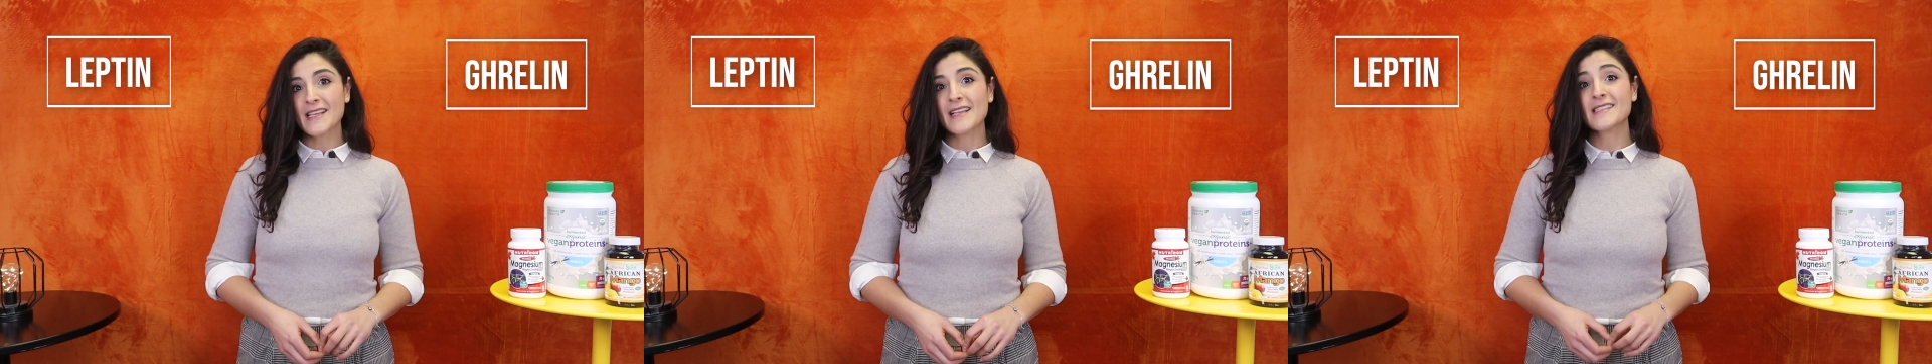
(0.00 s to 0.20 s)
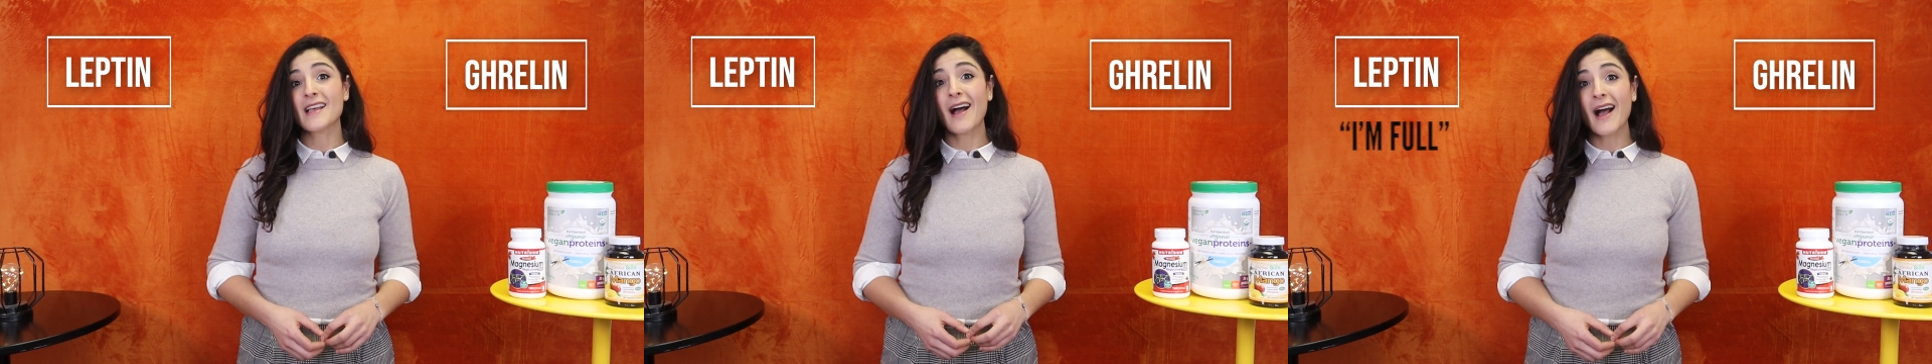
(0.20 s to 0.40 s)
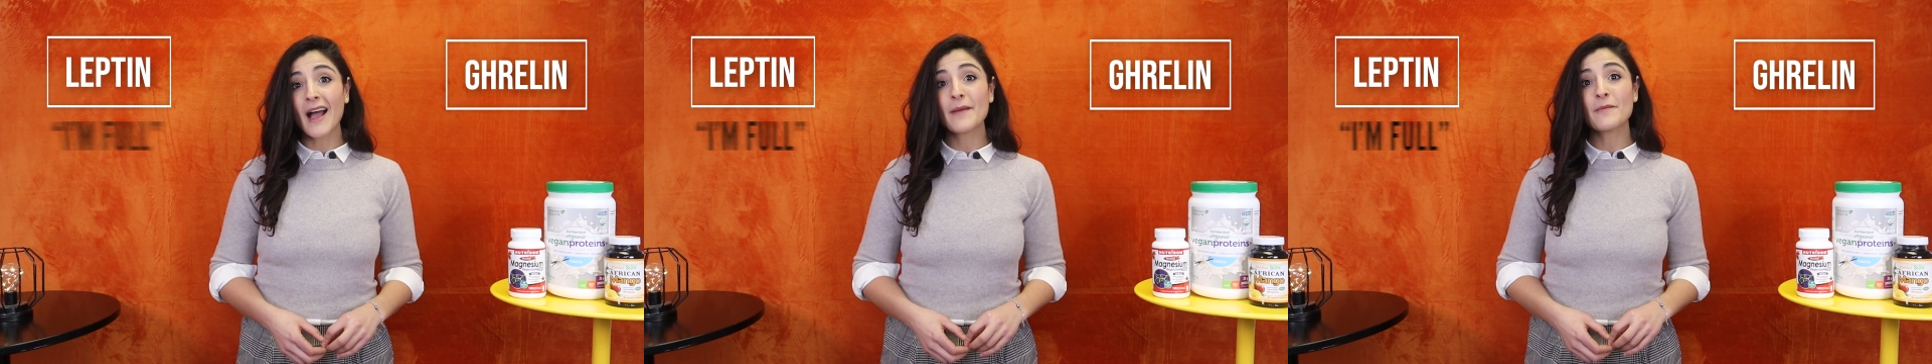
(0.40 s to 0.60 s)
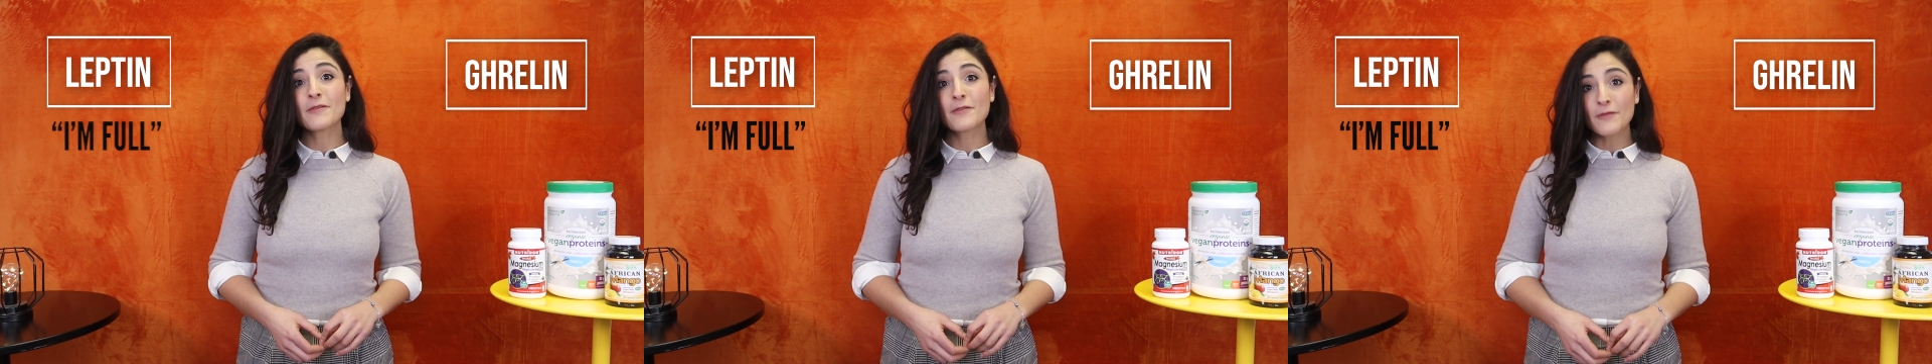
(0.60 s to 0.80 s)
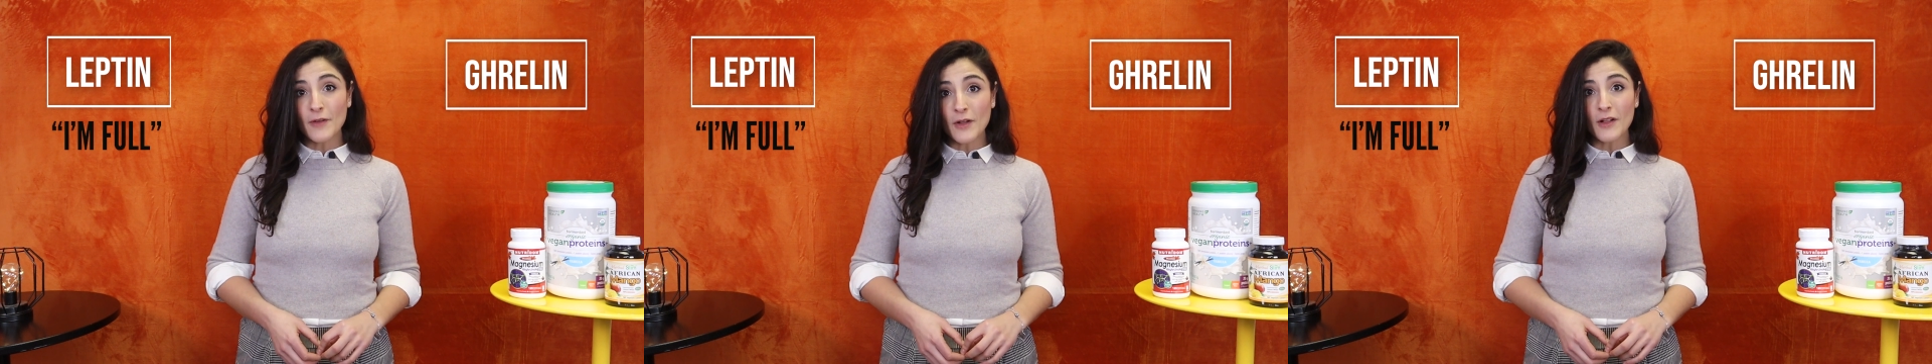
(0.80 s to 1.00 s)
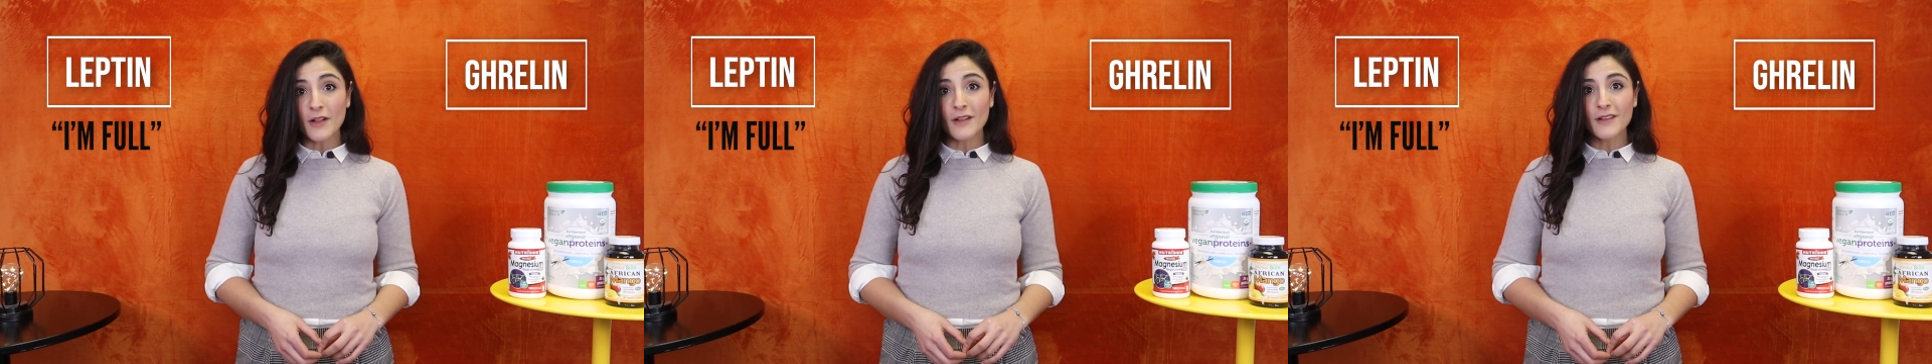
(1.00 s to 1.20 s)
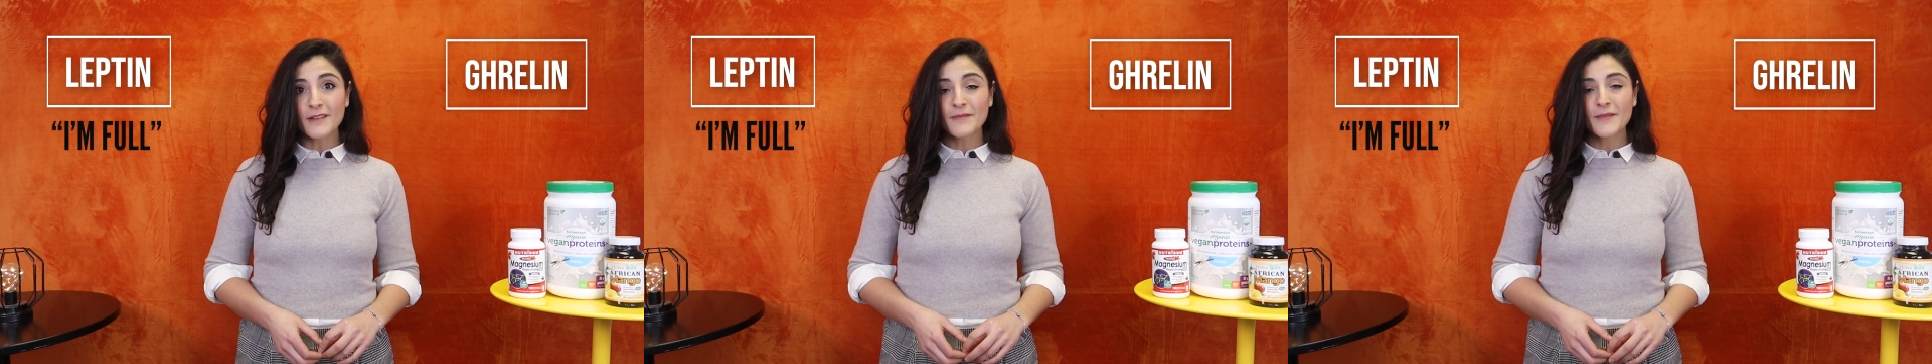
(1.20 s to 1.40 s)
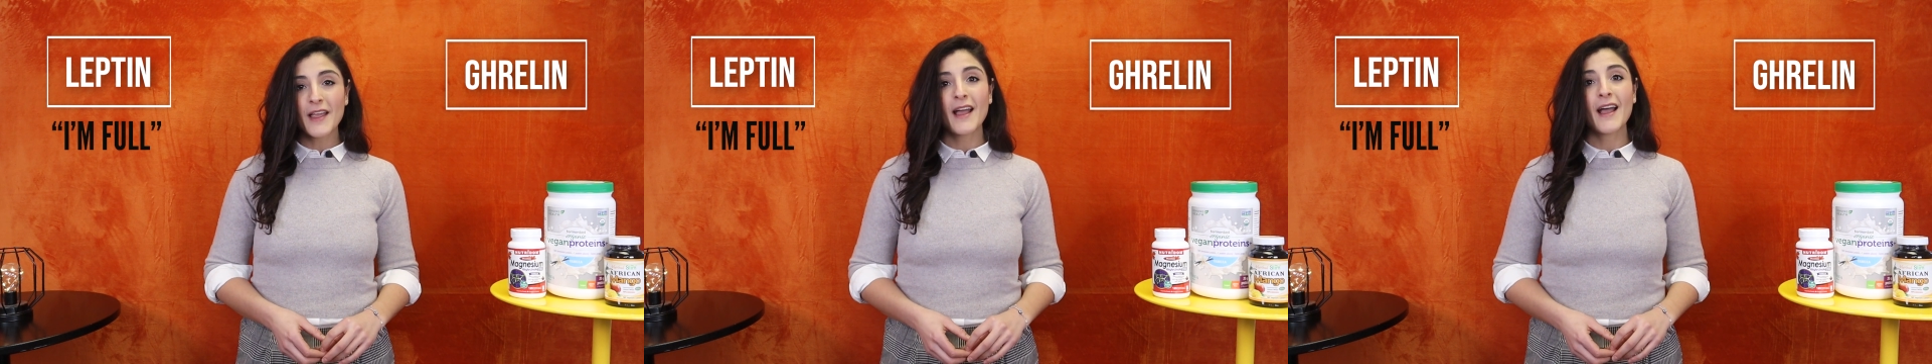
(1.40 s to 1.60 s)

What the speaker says: says, I'm full,